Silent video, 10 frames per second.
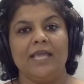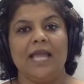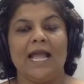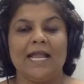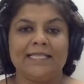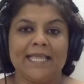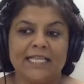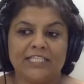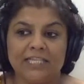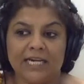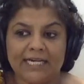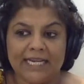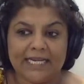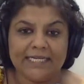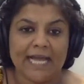And they
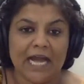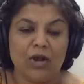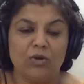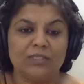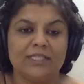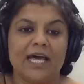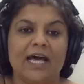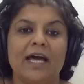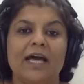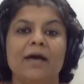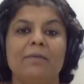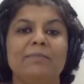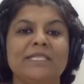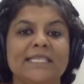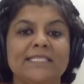journey down the
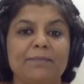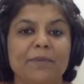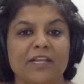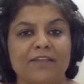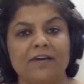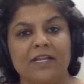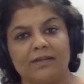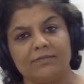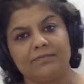Mississippi River.